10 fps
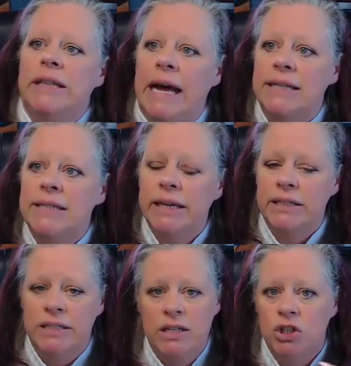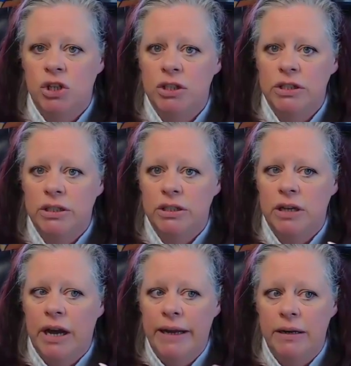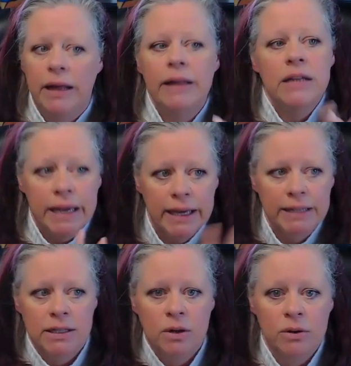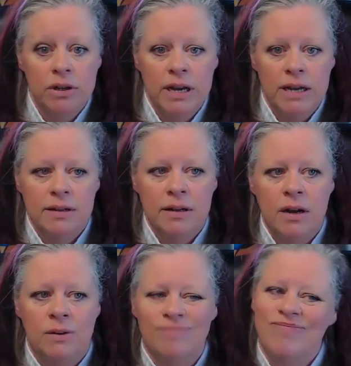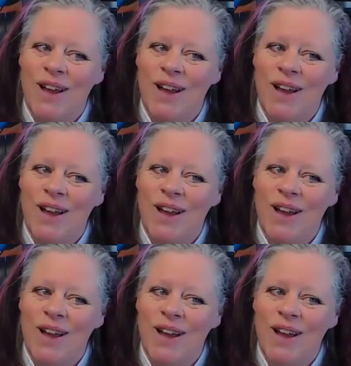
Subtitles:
That's like a t-shirt. I'd get to know your yes and no.